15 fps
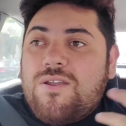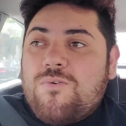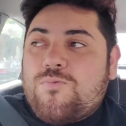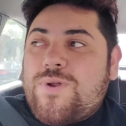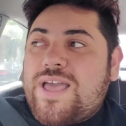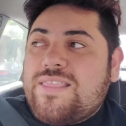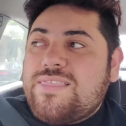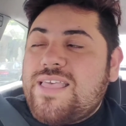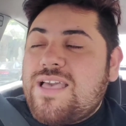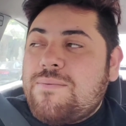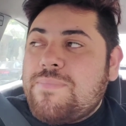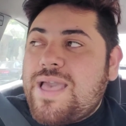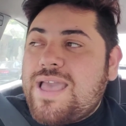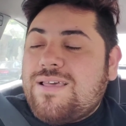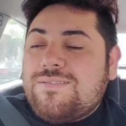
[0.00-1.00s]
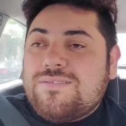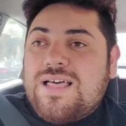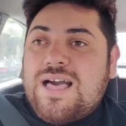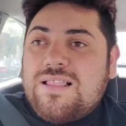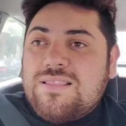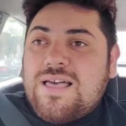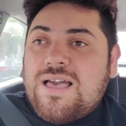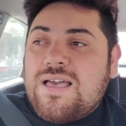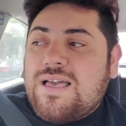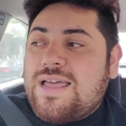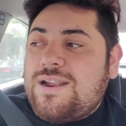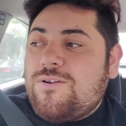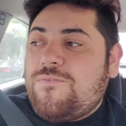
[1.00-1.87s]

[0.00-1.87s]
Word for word: Random and Lala are